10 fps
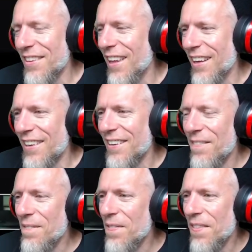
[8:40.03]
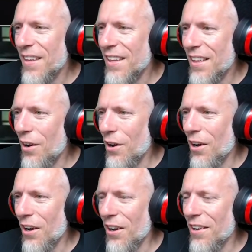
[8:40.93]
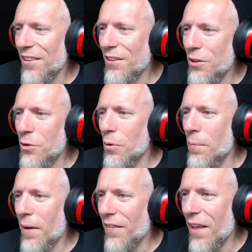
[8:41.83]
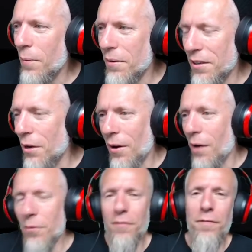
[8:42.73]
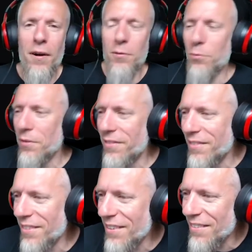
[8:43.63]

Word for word: like uh knew about that. But yo, I wouldn't fuck with Twisted. Funeral,